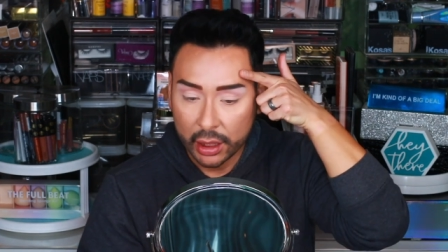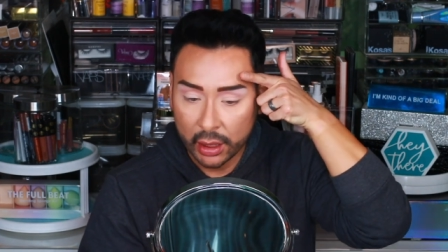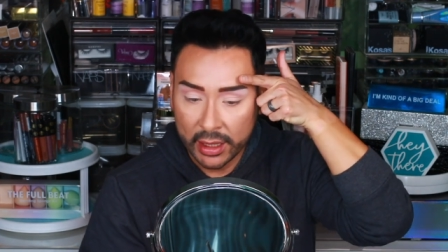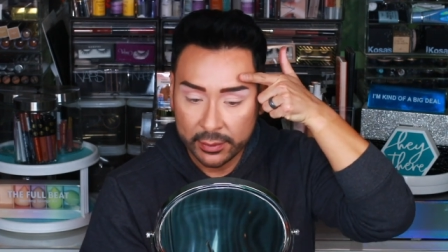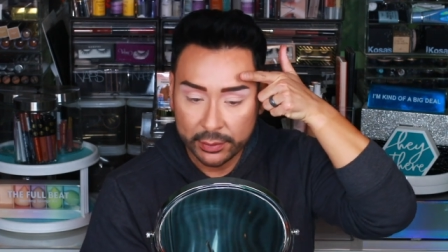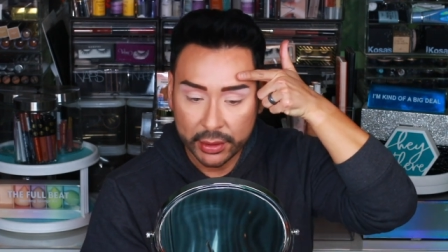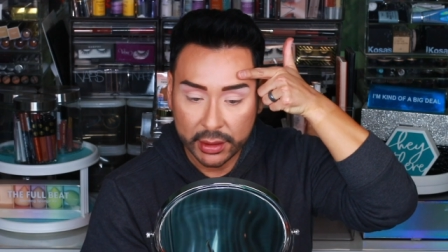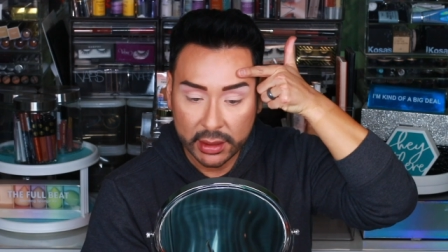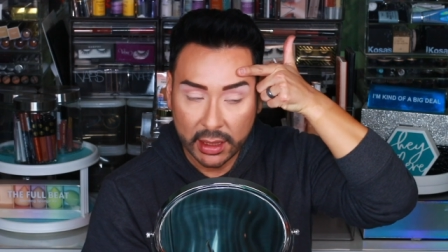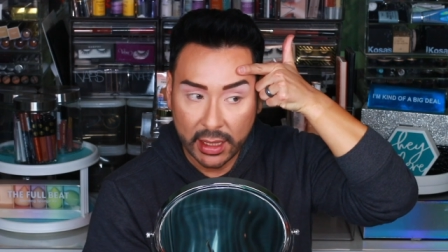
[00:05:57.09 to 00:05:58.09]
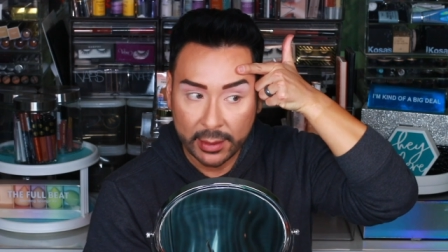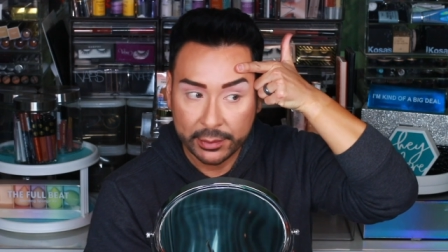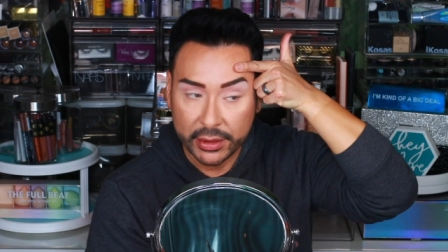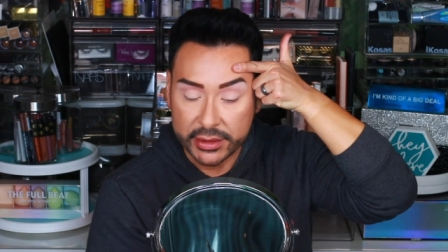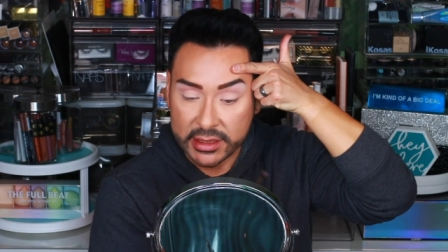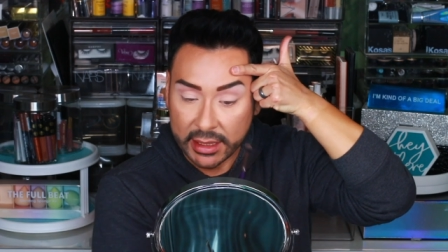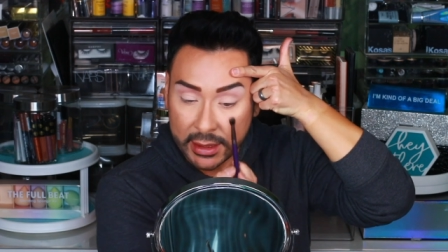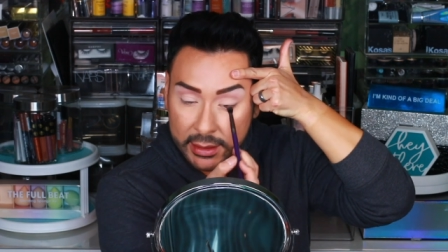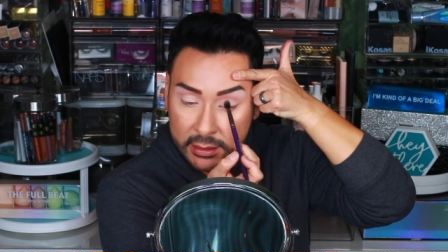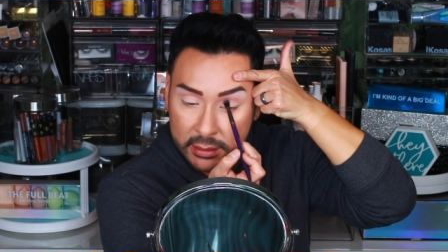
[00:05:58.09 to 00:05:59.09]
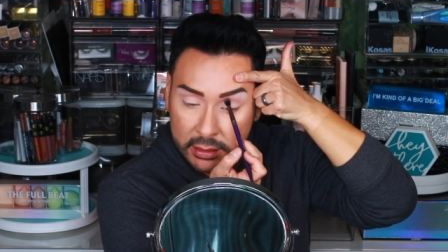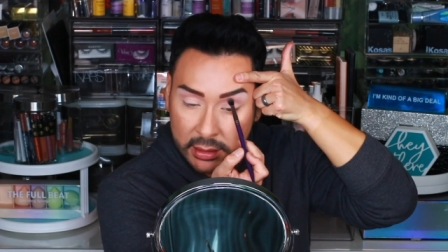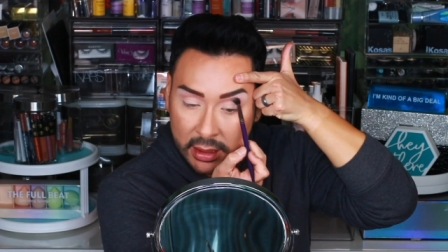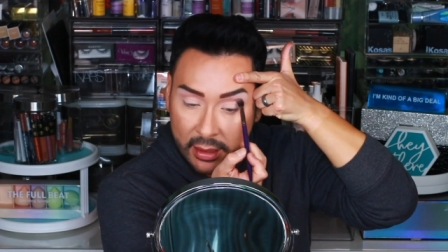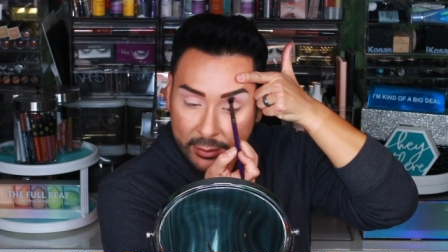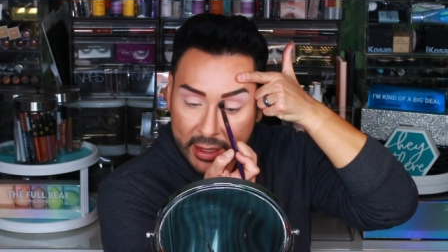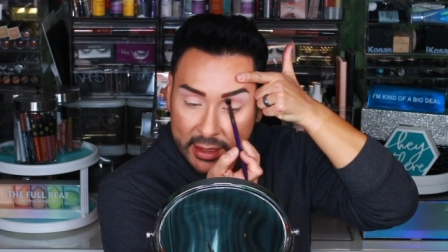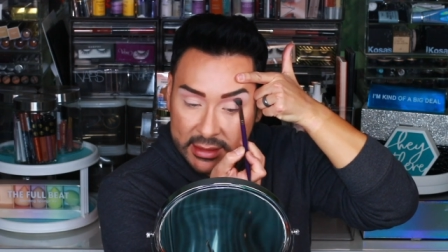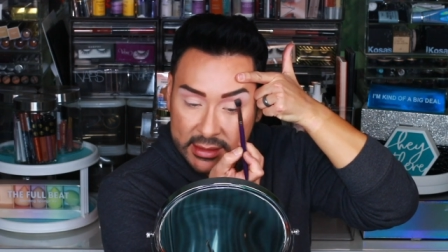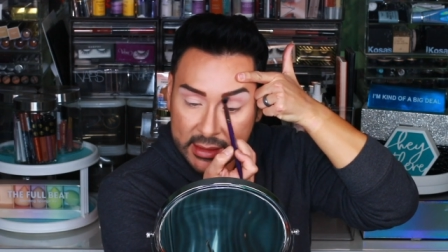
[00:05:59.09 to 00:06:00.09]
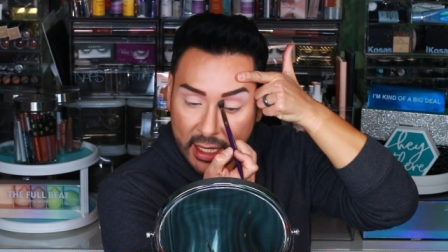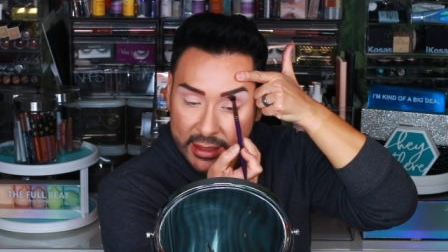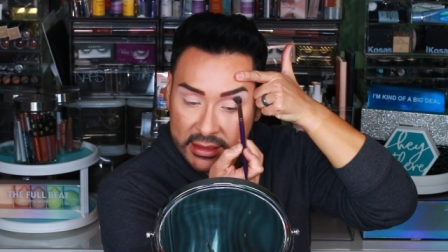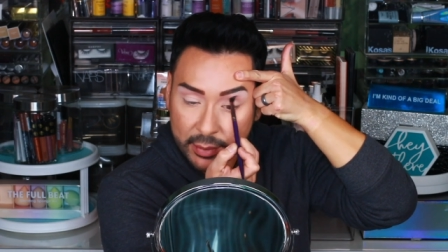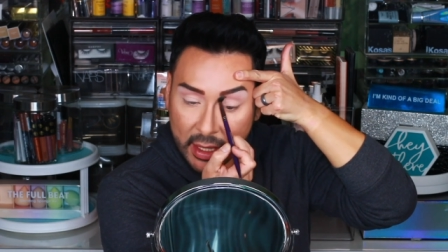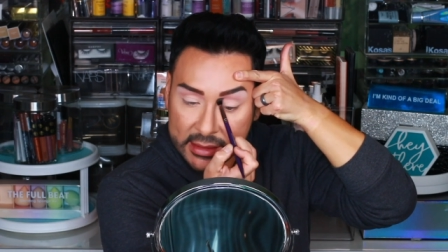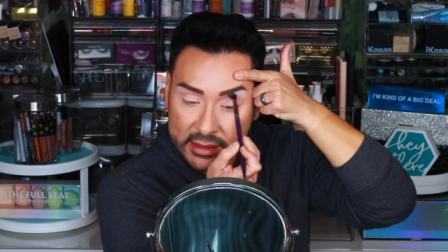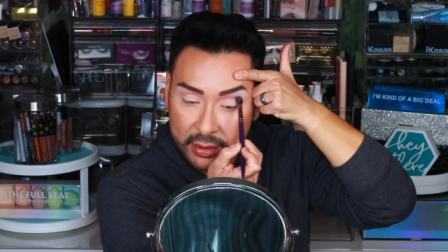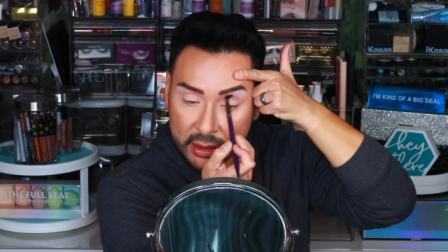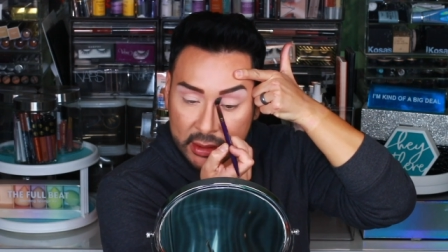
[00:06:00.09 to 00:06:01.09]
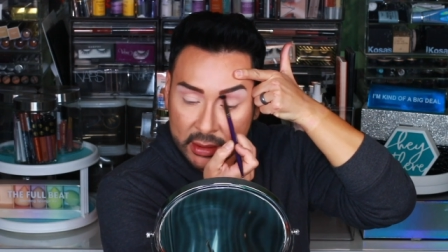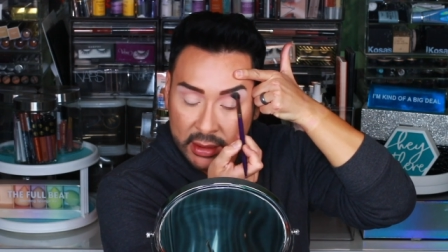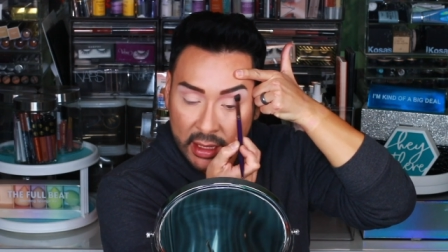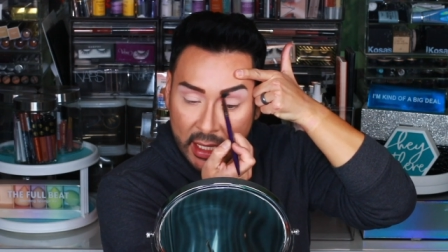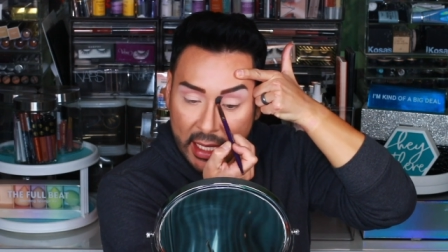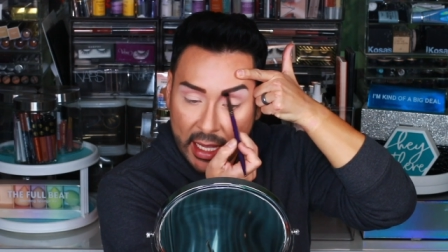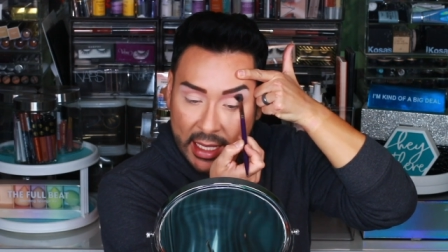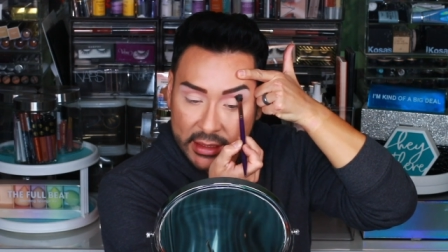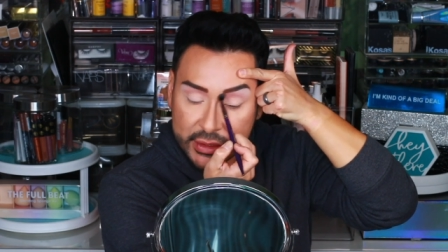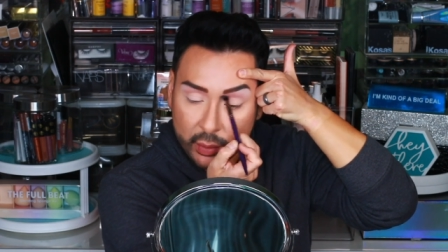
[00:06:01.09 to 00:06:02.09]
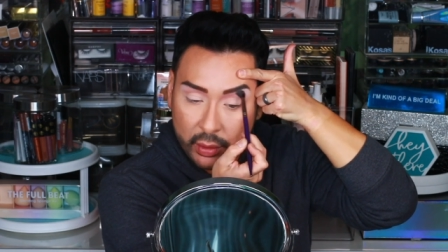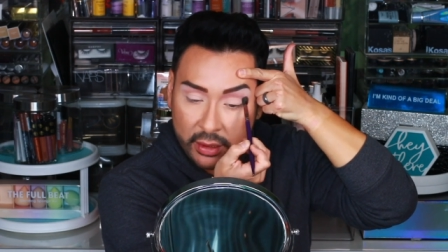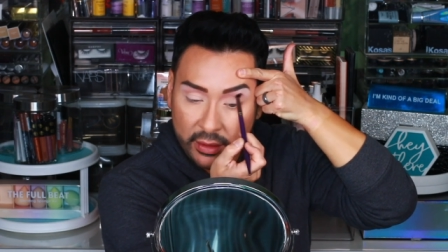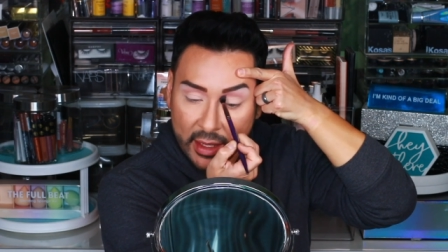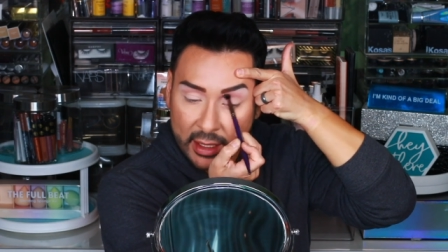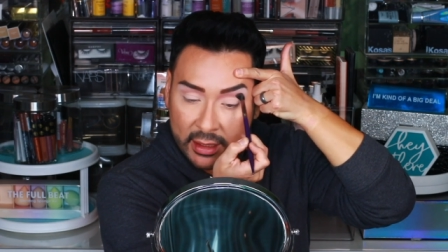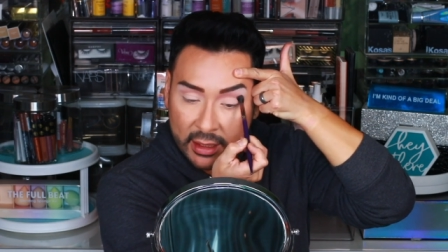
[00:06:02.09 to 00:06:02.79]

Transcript: Go ahead and pull up your skin, make it as tight as possible, and swirl that